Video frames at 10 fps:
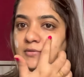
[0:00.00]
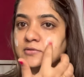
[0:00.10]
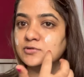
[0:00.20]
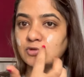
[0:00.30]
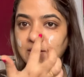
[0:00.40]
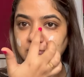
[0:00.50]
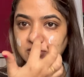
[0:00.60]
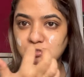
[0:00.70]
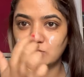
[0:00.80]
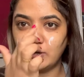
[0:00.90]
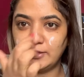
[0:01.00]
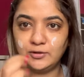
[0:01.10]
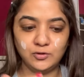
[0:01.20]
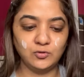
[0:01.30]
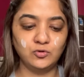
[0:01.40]
So I'm just
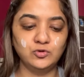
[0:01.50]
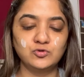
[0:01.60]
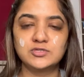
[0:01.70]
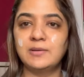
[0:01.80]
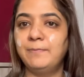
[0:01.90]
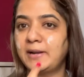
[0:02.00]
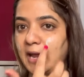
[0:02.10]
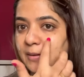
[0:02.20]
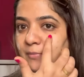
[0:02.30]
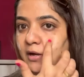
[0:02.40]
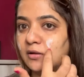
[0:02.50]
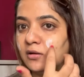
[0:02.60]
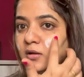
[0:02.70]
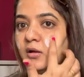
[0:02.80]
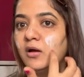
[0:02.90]
going to use the
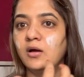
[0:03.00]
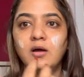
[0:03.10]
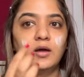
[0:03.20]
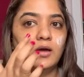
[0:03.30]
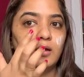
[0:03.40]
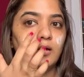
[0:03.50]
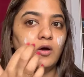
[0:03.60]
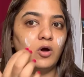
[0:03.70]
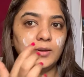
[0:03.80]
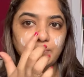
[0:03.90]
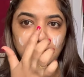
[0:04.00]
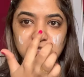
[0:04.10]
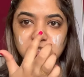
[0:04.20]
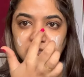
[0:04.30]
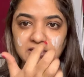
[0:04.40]
primer on
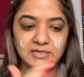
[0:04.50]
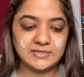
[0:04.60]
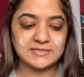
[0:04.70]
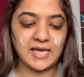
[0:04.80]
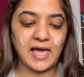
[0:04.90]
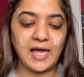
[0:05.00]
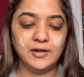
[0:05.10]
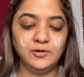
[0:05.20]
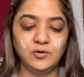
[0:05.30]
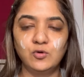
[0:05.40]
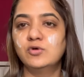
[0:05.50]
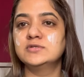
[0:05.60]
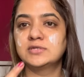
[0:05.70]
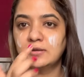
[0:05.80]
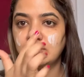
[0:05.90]
my cheeks and nose,